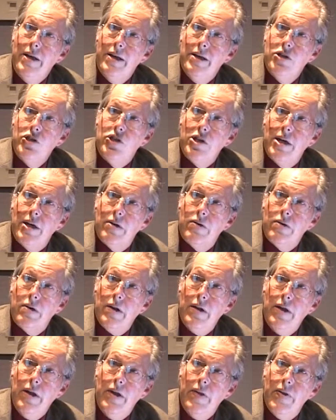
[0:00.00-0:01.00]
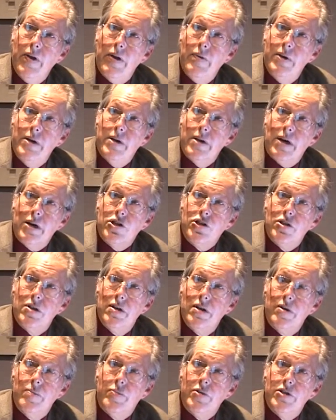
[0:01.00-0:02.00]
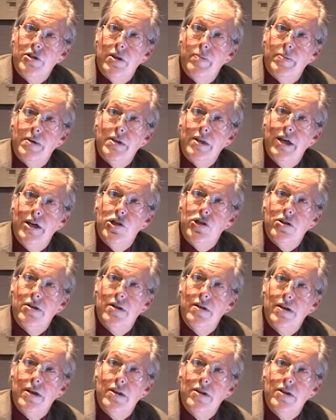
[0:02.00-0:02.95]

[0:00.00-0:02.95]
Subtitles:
In general, a reduction in precipitation